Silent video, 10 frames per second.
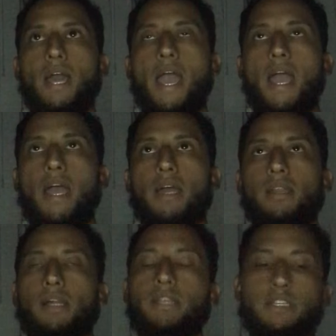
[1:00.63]
And
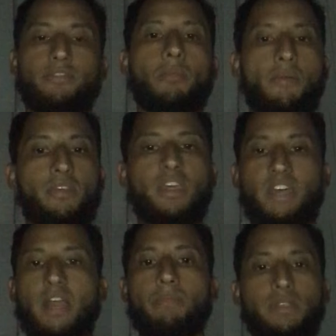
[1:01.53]
at least from everything
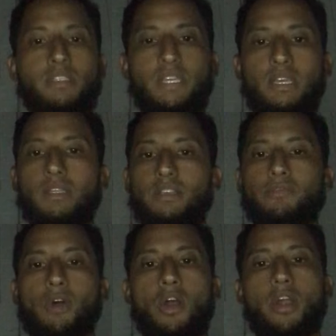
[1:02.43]
that I've been seeing thus
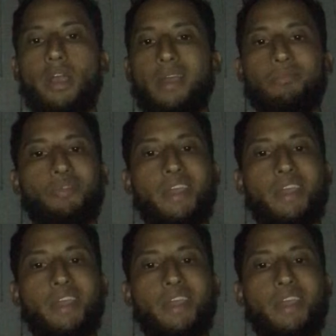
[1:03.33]
far and